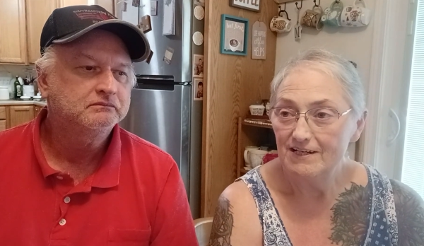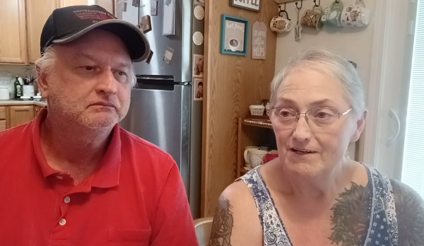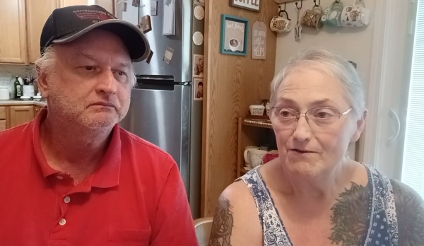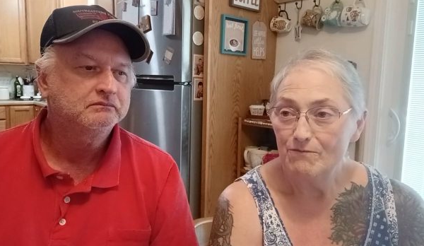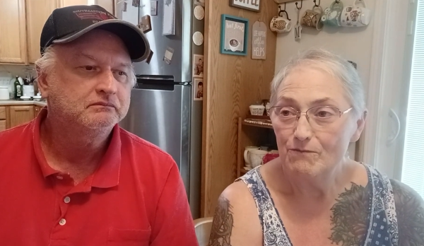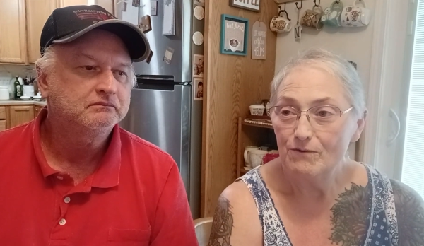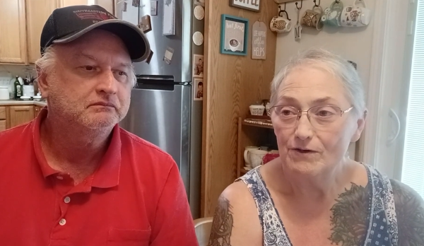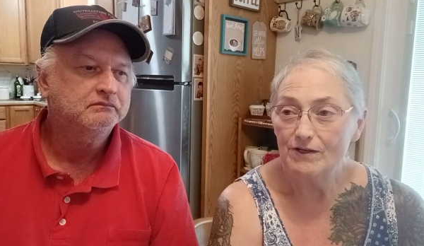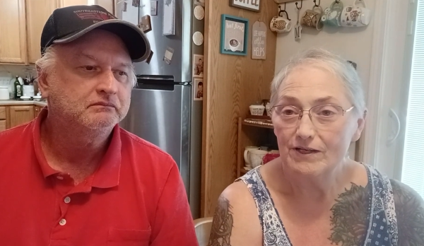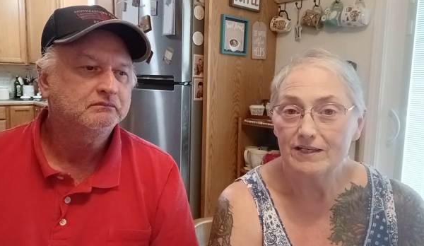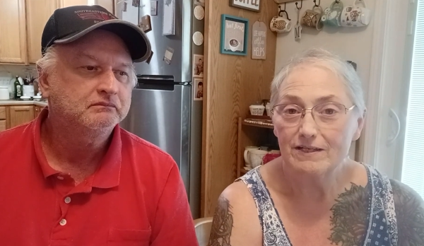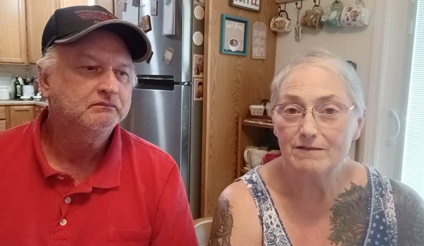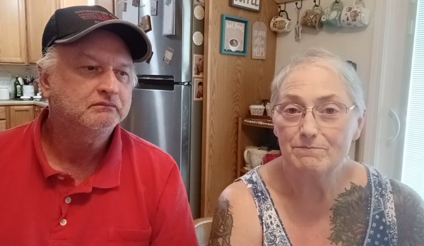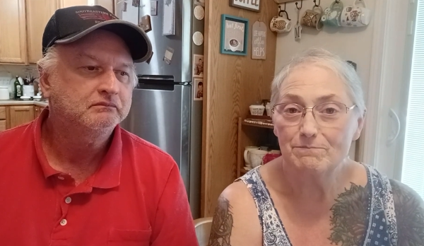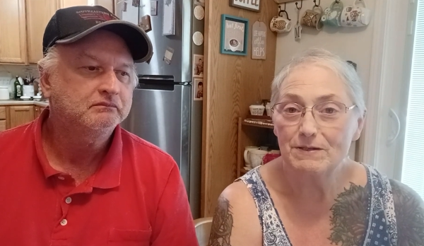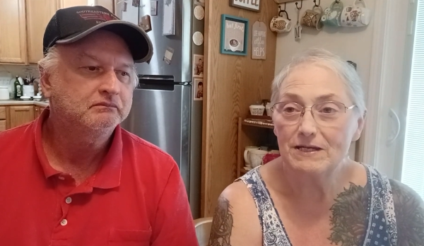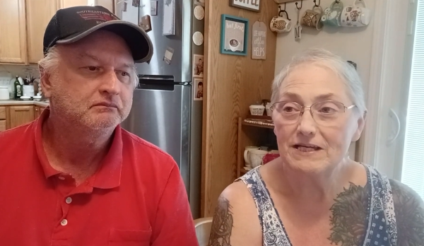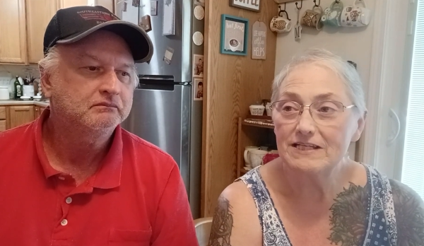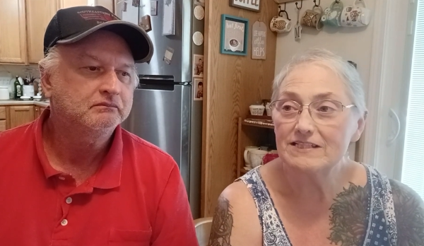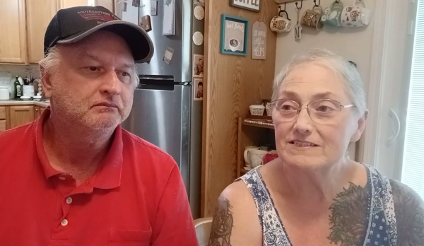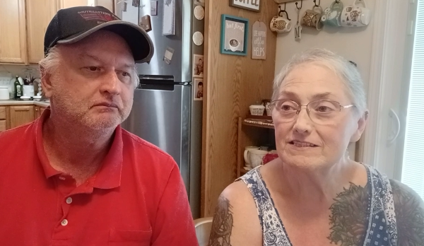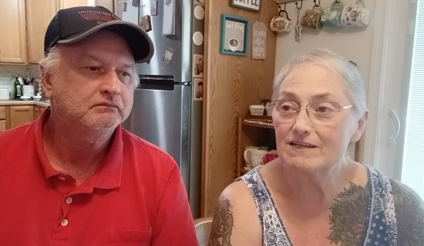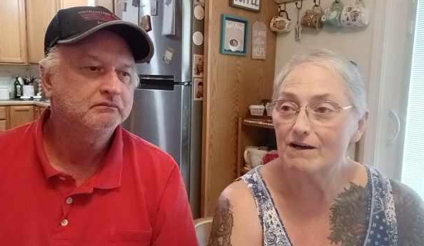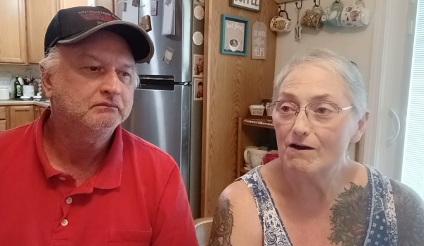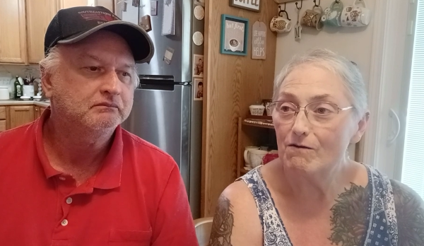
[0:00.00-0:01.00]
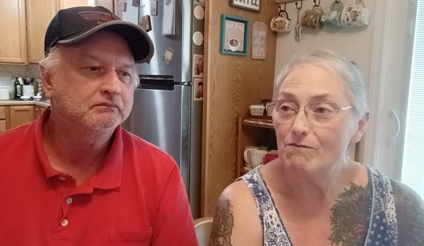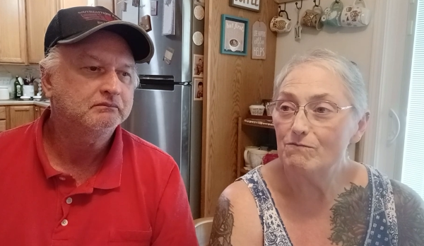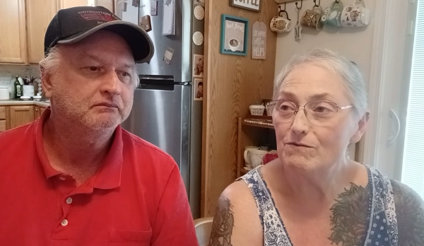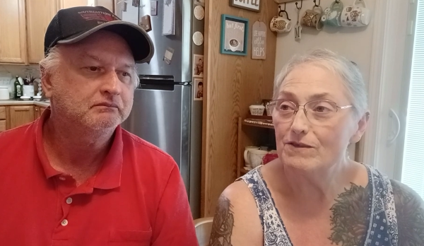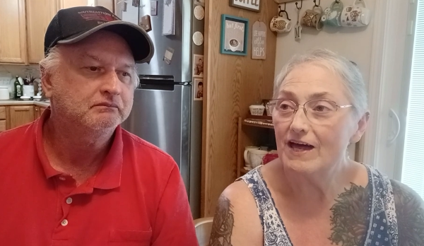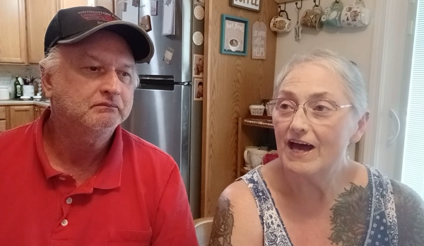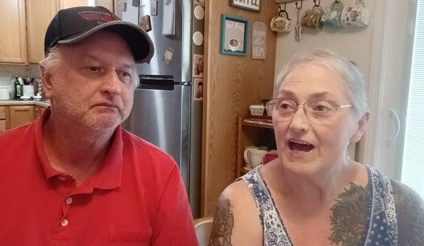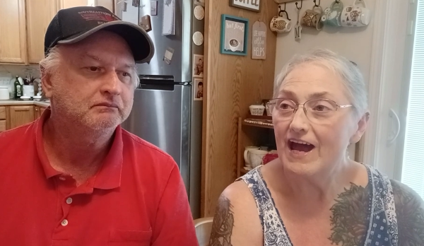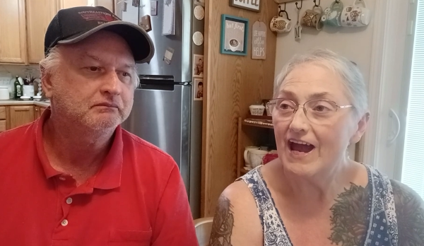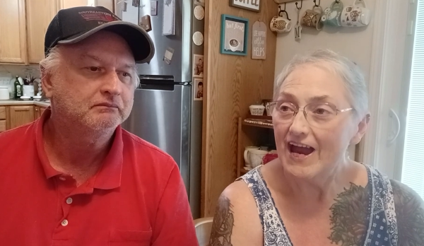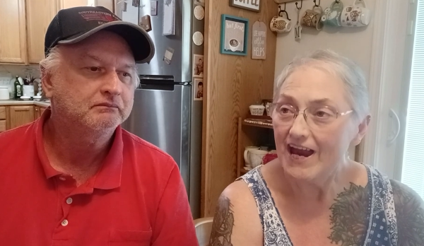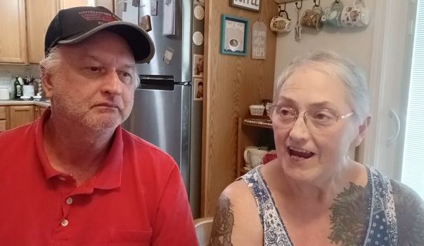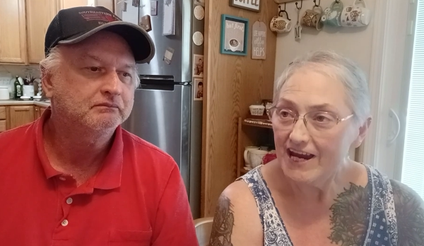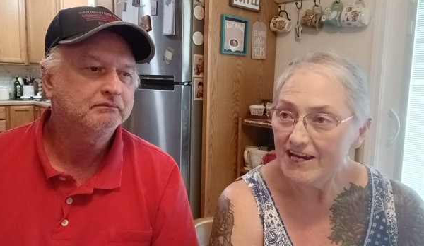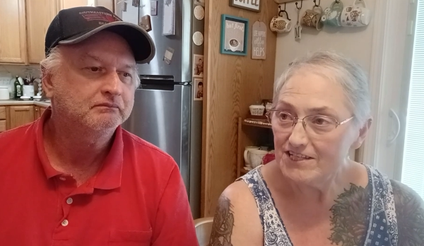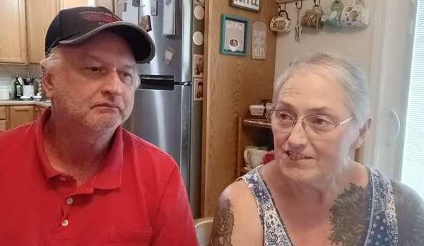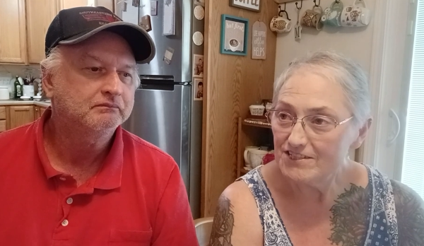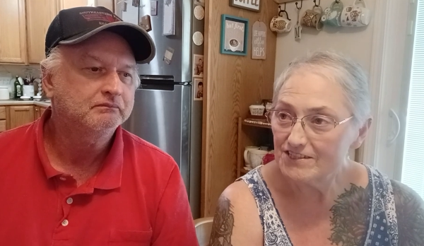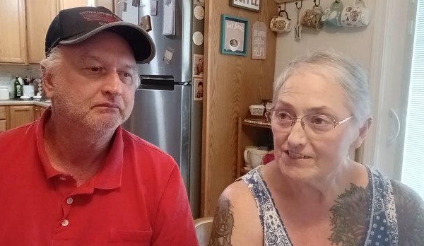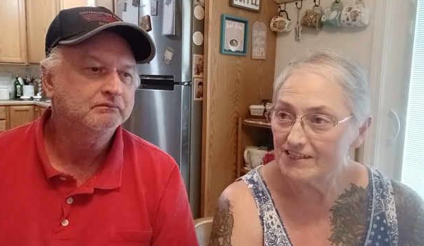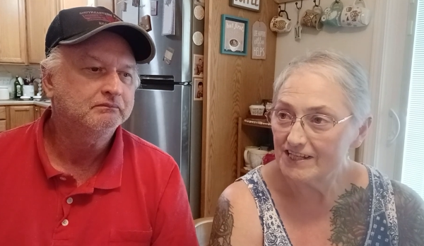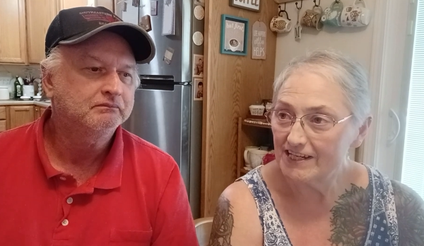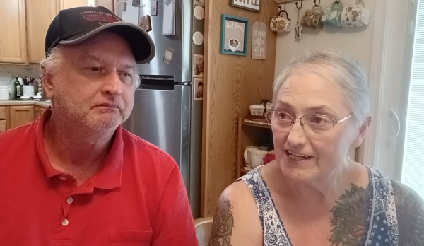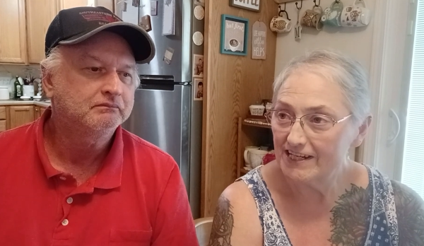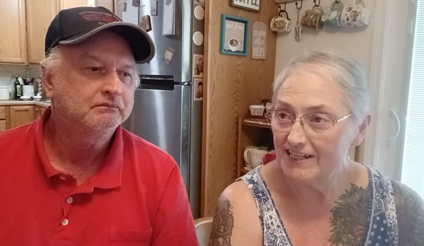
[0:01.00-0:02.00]
Speaker 1: Well, it depends on the age of the
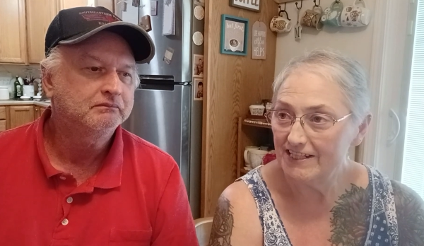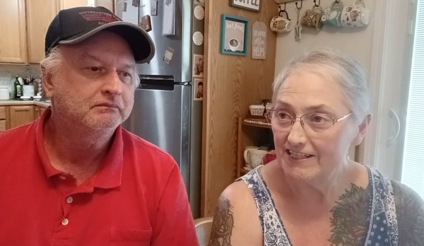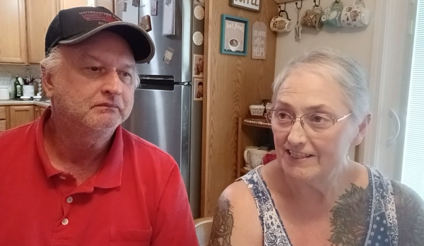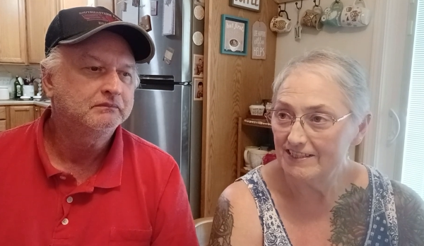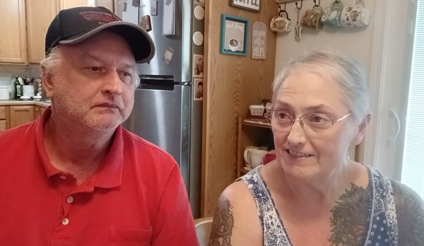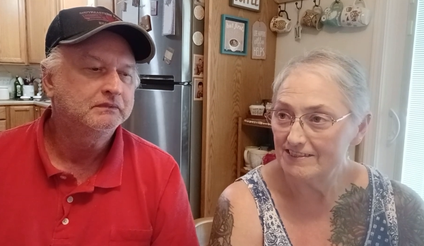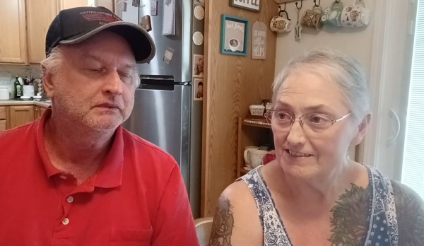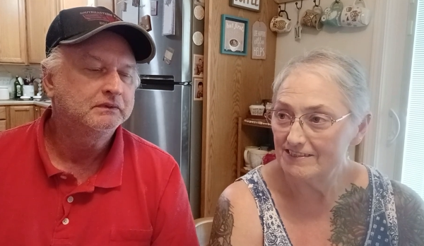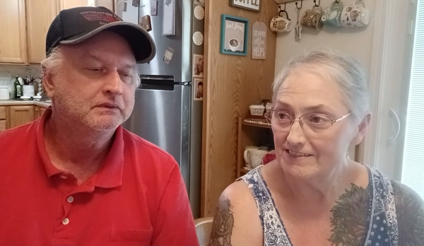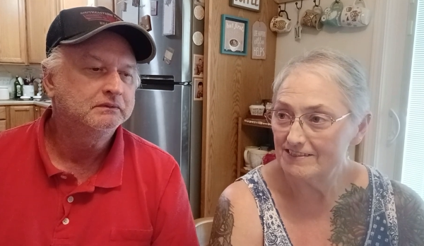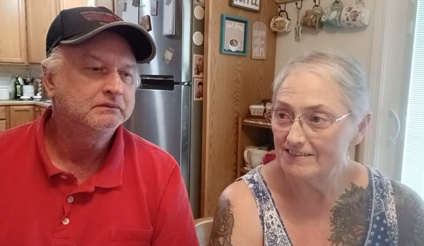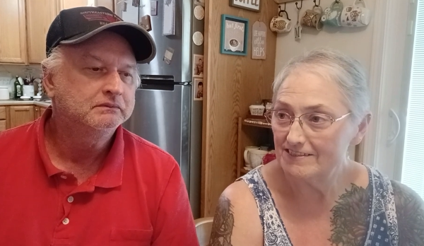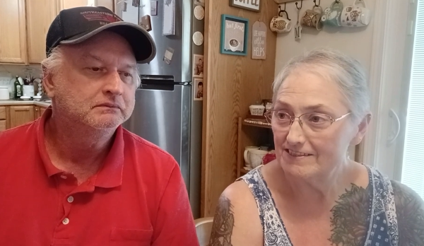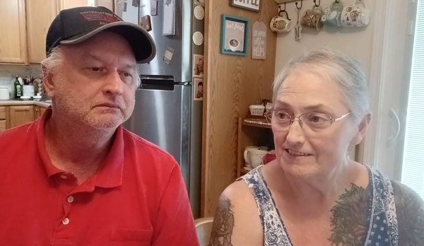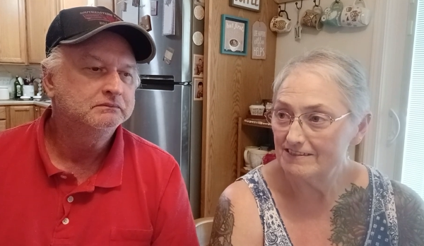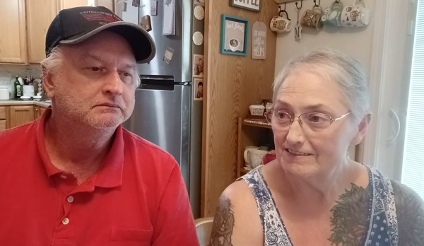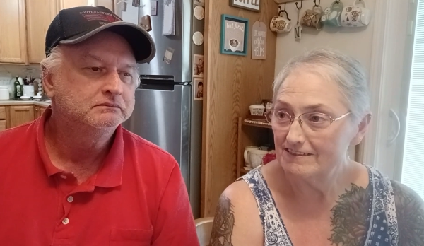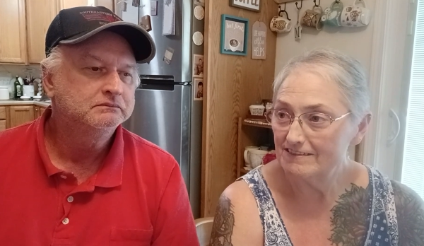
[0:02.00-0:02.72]
kids.